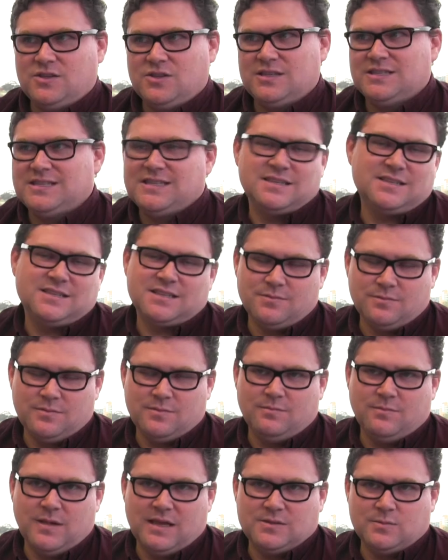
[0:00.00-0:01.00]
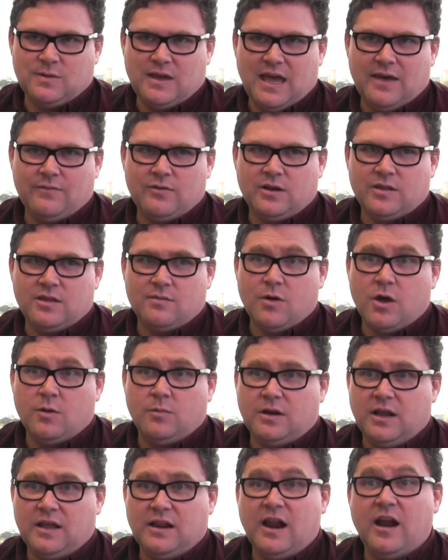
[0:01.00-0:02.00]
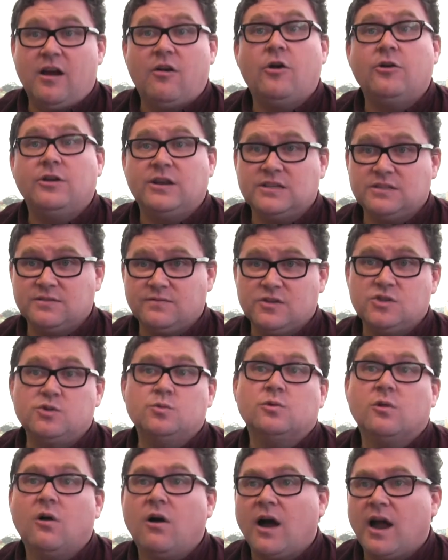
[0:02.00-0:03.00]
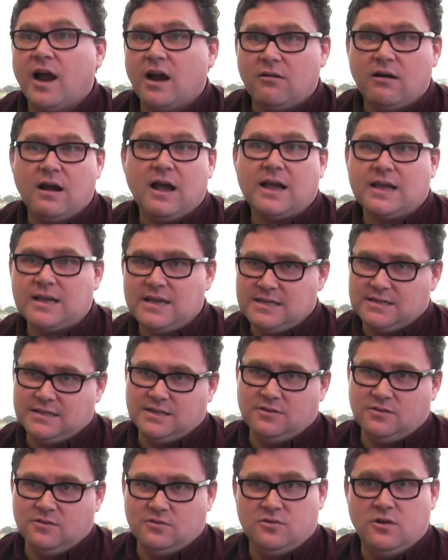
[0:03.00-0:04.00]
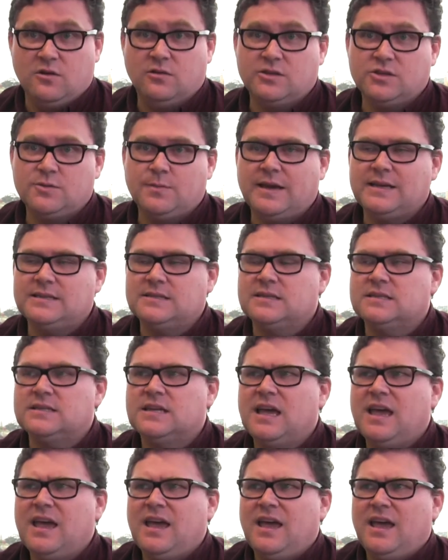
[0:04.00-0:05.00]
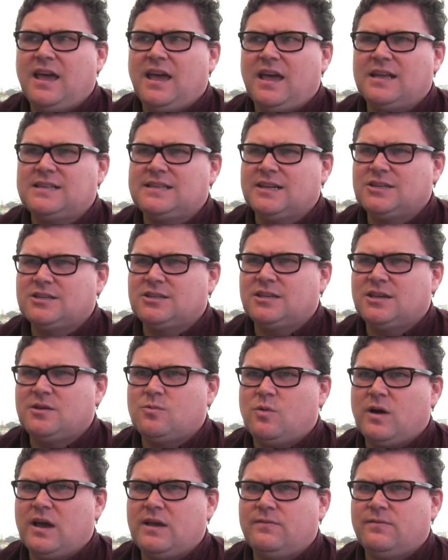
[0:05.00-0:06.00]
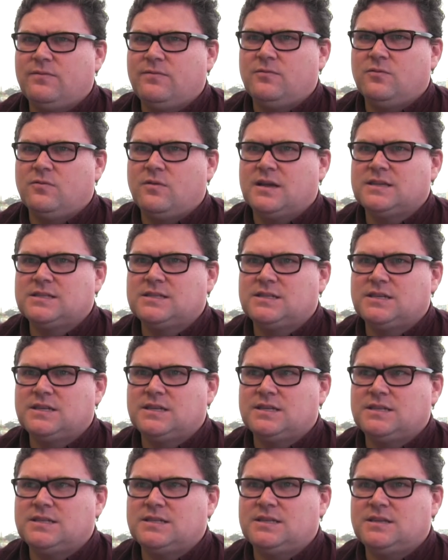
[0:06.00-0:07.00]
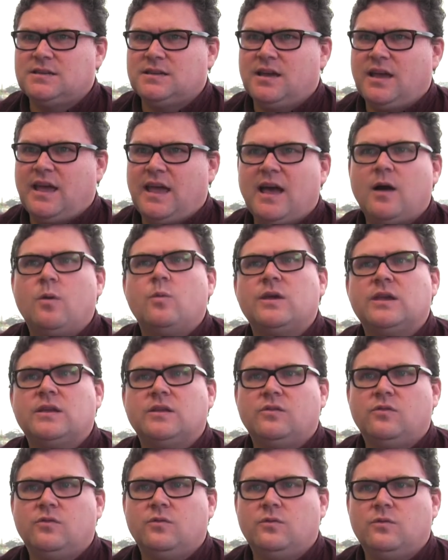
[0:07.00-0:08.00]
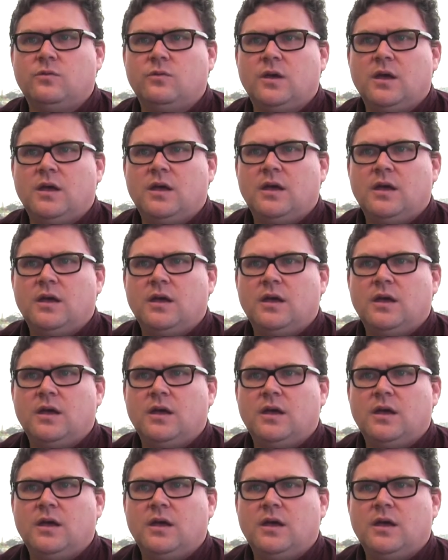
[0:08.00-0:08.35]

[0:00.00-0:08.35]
to the system as we have it at the moment and our own individual hierarchies and knowledge bases. It's actually a way for us to consider how we can do